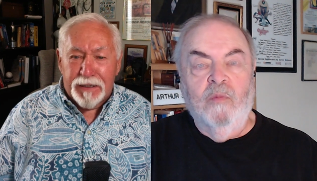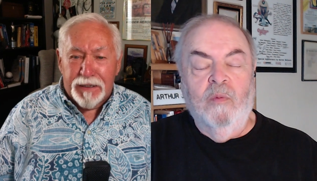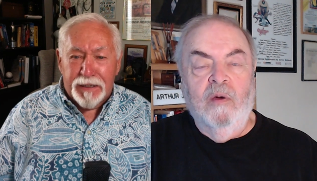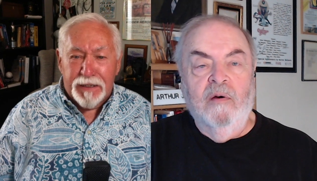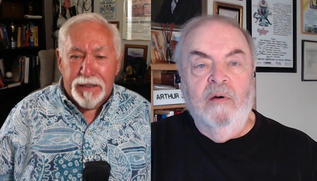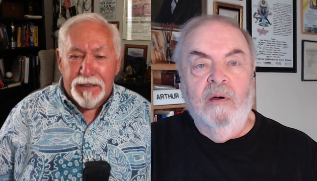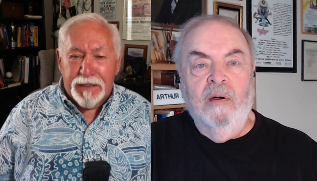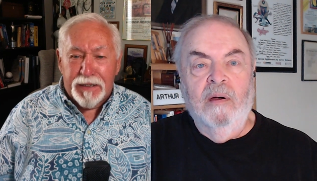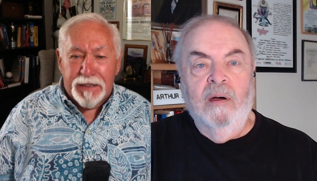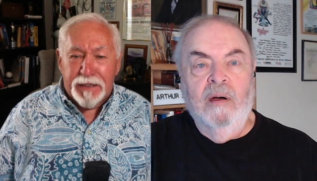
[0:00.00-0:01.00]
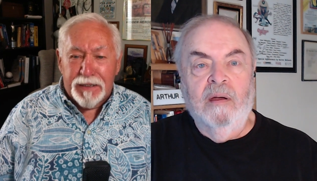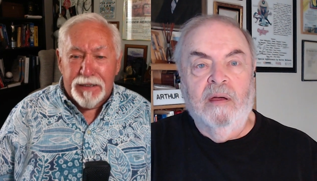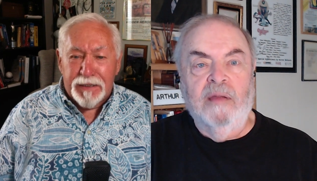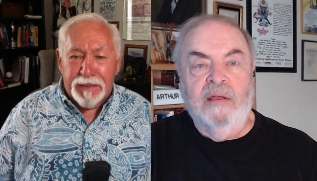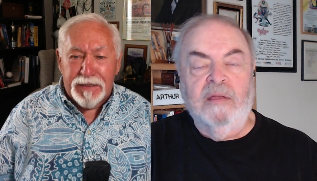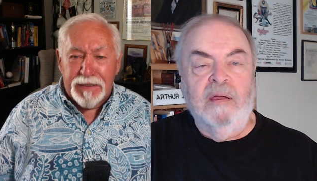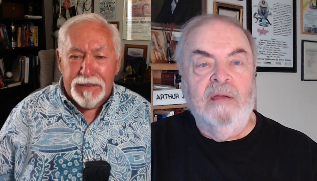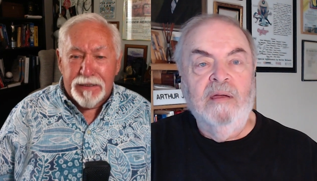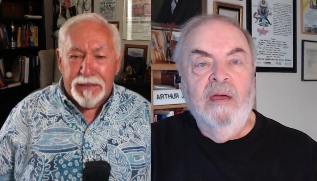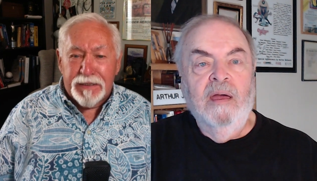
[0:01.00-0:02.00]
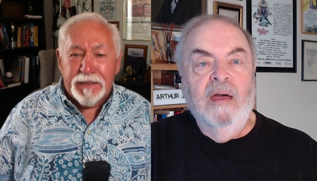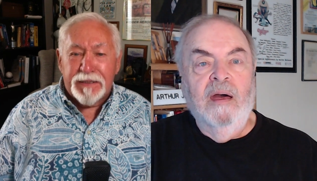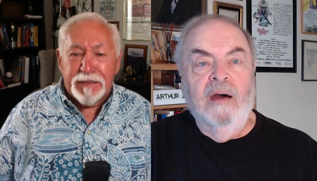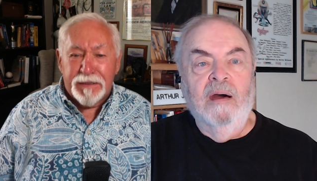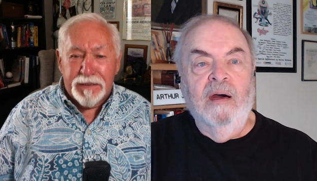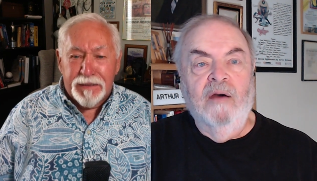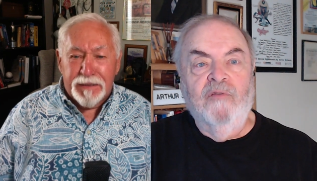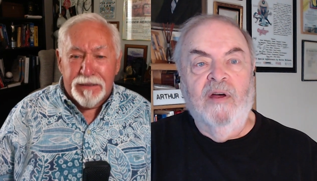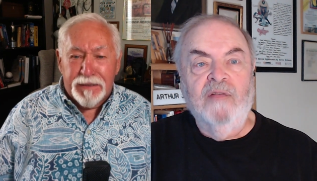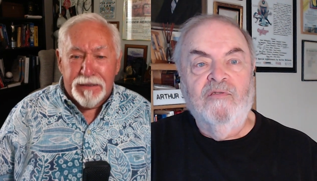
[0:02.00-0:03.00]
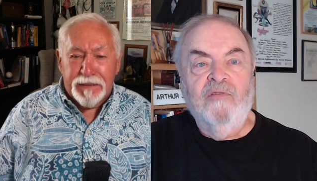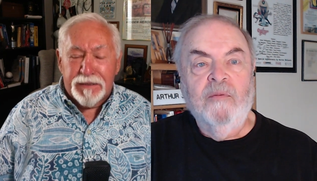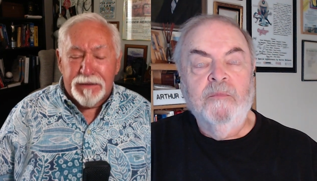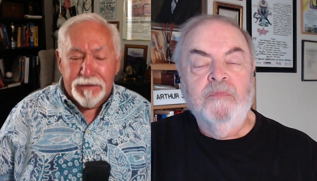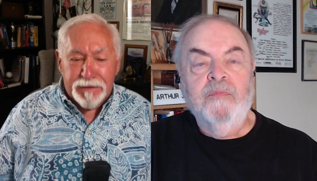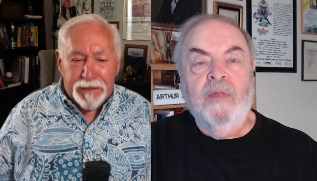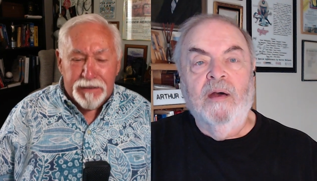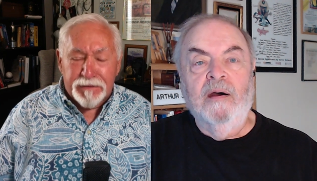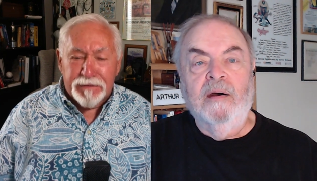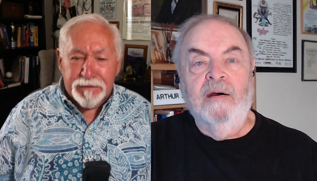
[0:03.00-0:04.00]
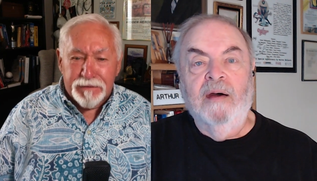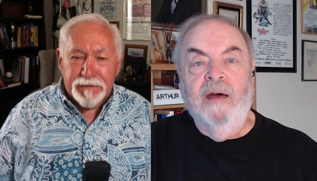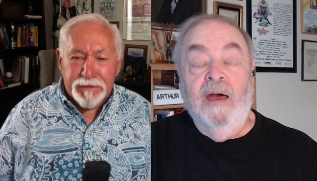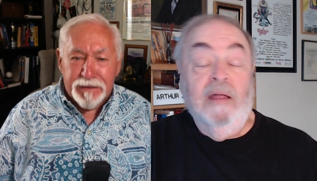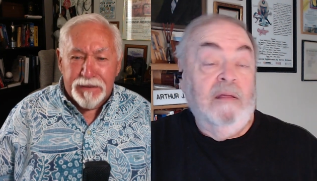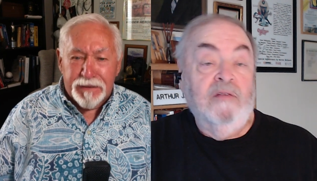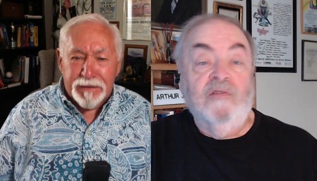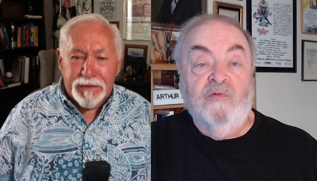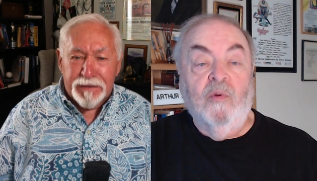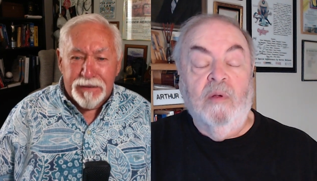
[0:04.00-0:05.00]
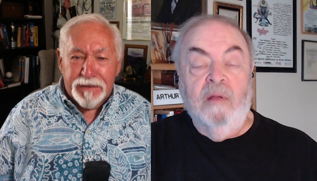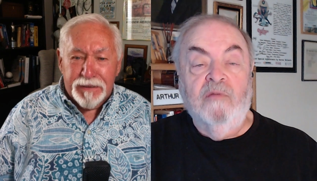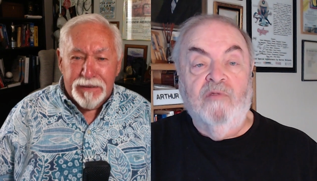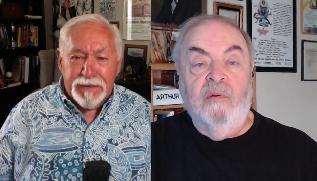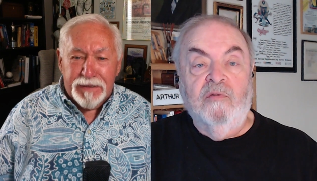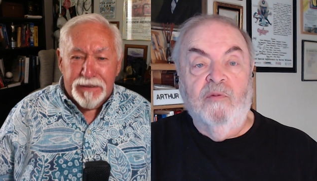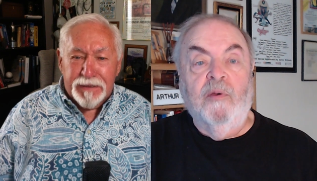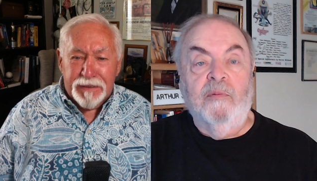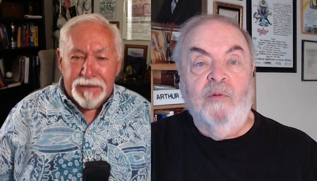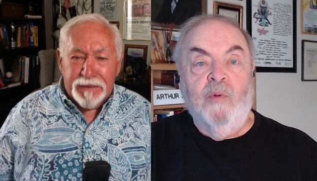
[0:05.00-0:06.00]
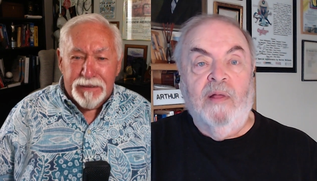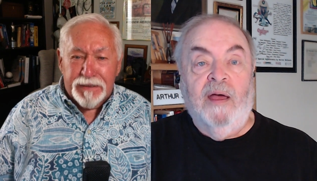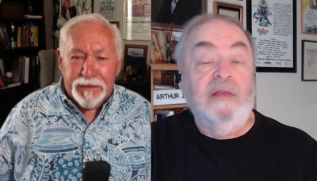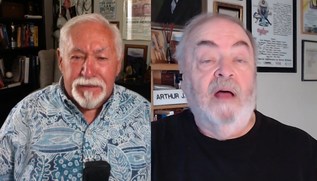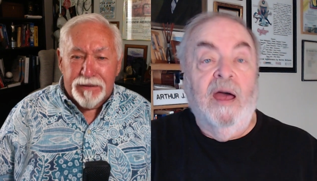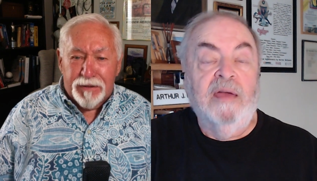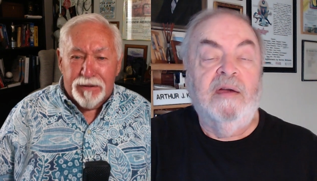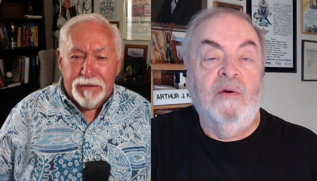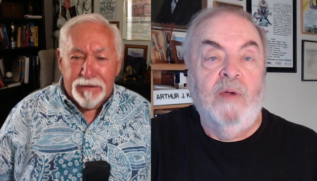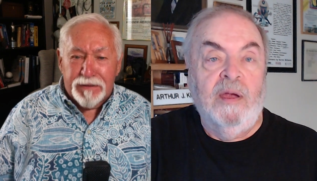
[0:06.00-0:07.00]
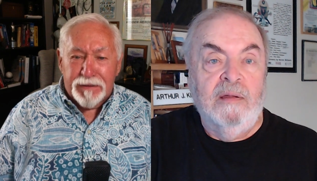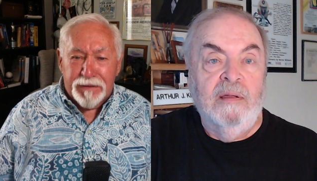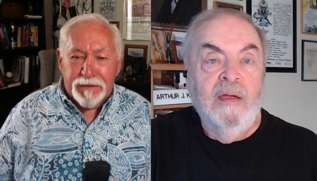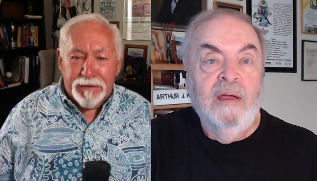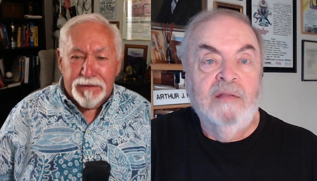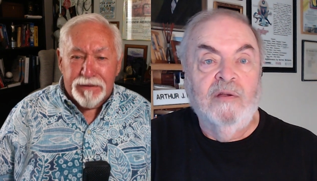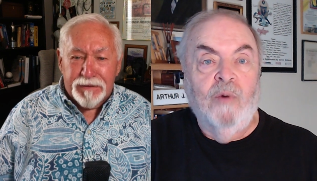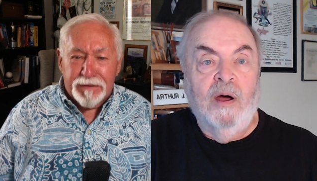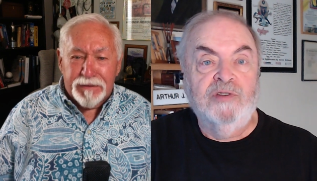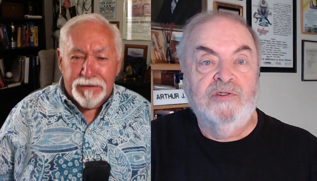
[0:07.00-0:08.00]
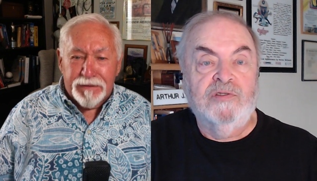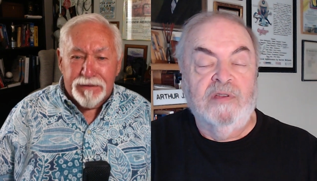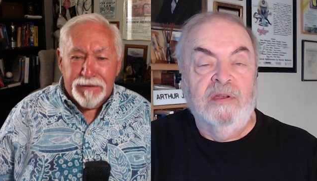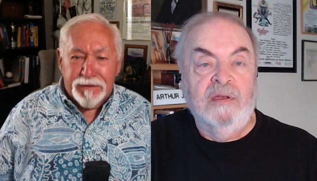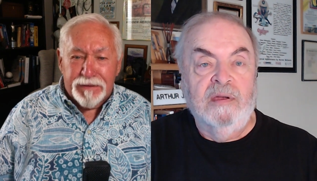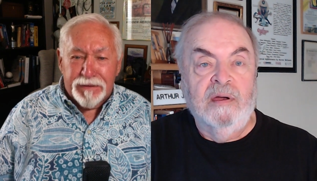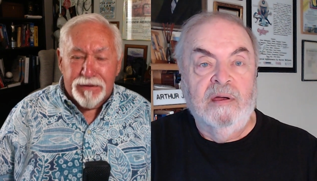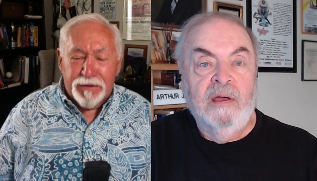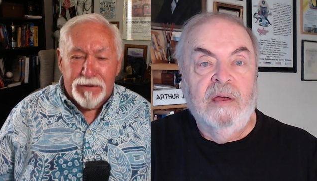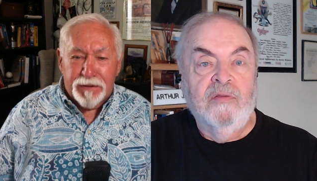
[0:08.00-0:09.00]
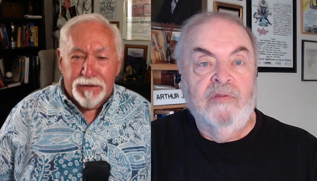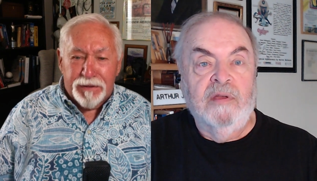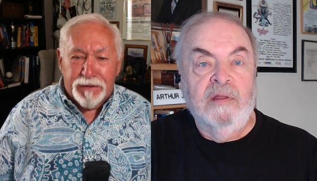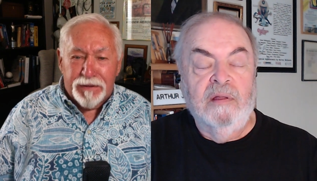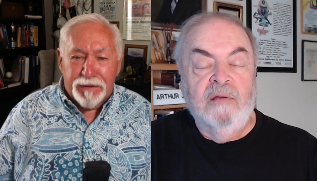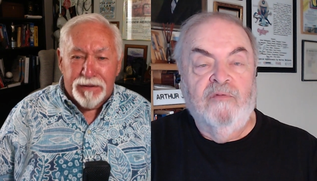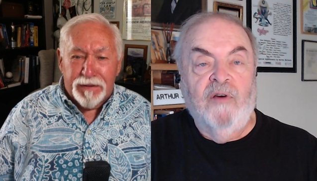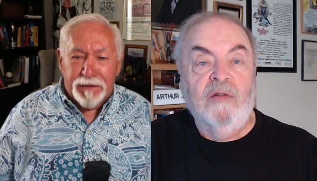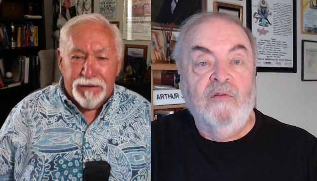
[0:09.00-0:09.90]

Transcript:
Speaker 1: uh, uh, connecting uh, events, uh, yeah. and it just su superbly well acted. I can't wait to watch the uh, the final